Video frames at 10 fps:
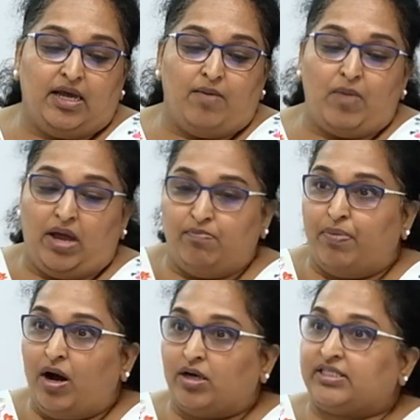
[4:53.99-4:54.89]
And
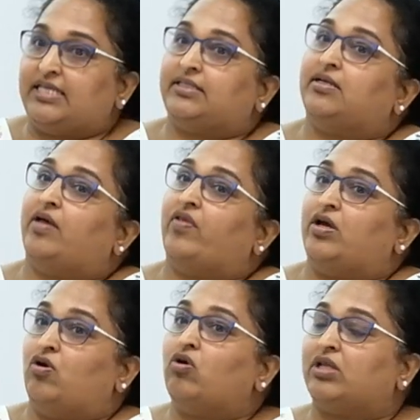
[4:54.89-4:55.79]
Barts is another
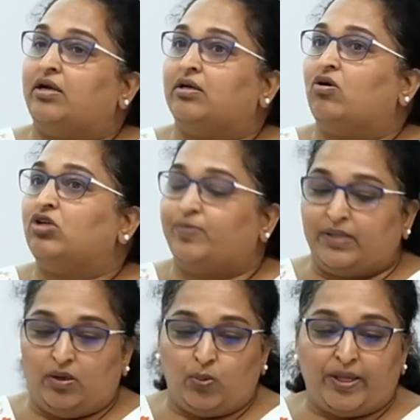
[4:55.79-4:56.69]
North London
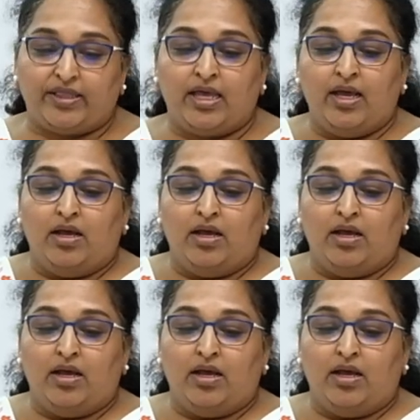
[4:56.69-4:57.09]
hospital with